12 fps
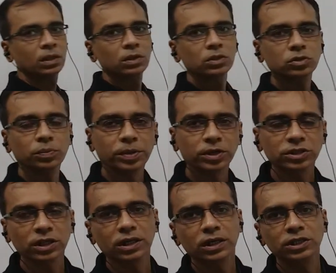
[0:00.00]
So
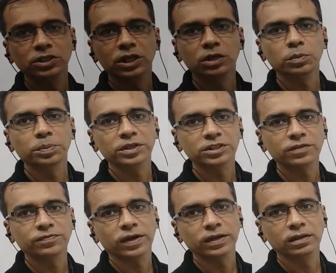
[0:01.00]
pressure initial to pressure
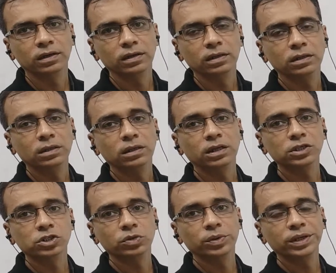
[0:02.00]
final
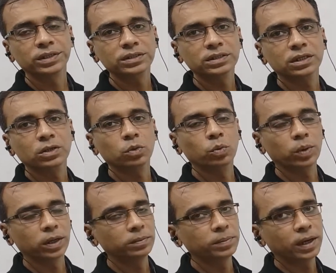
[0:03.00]
ratio is
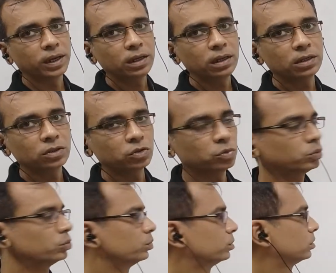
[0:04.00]
1 by 2.
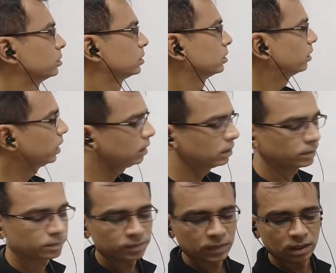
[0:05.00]
Right?
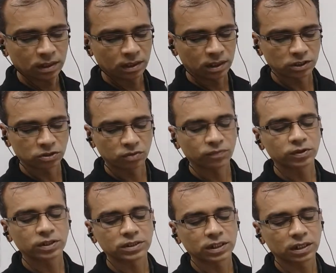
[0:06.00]
Let's go for
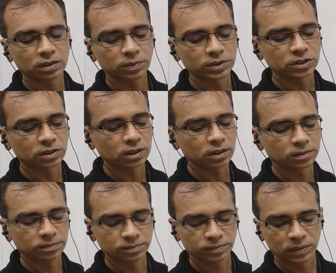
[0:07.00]
the second question
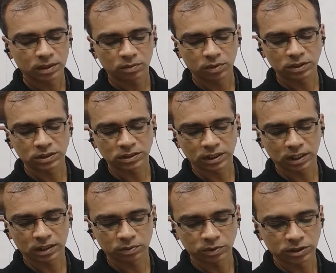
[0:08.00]
then. What is the
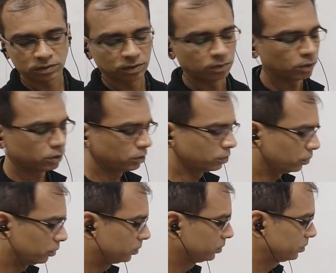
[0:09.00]
second question we want to do?
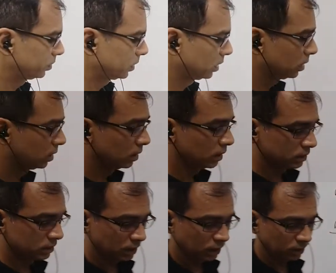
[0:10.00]
Let's
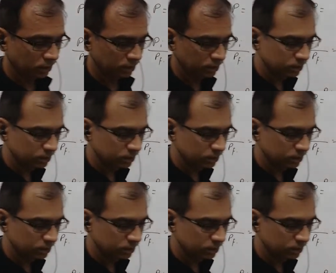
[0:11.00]
see.